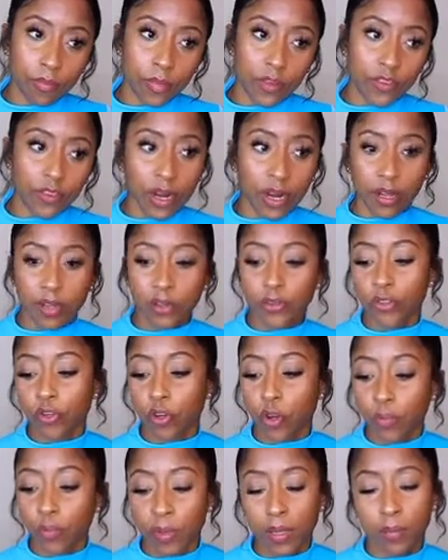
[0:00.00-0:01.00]
try to
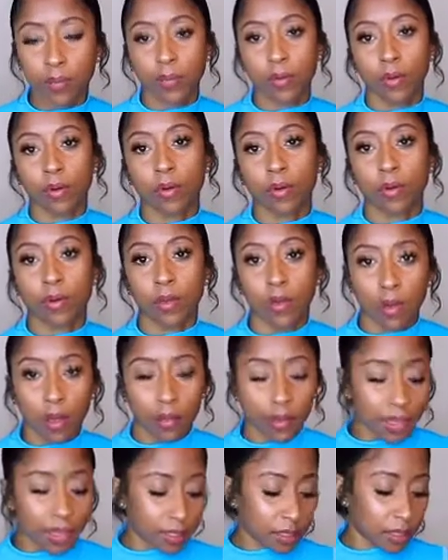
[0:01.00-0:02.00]
control people and all
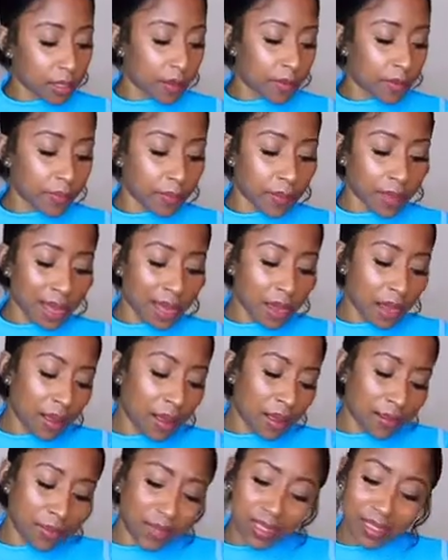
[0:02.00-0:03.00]
that stuff. But
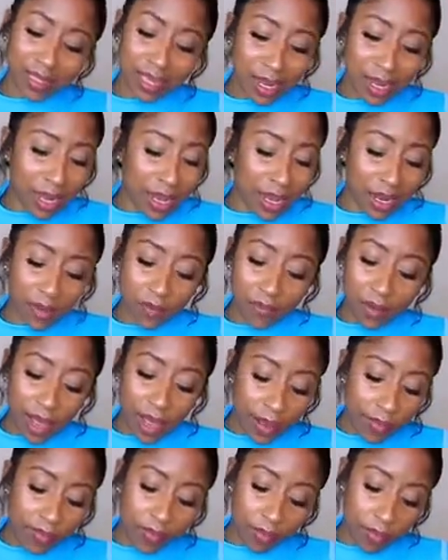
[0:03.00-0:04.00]
I'm just not getting the
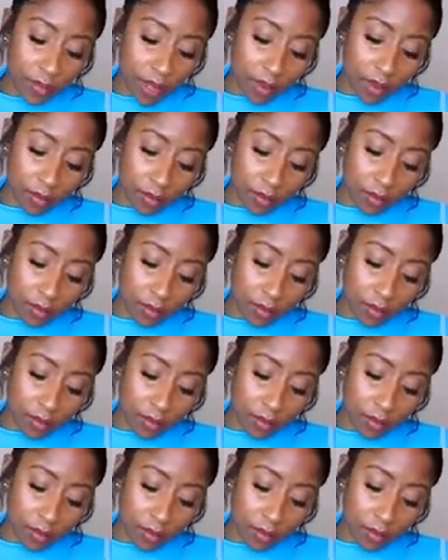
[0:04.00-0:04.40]
vibe from that,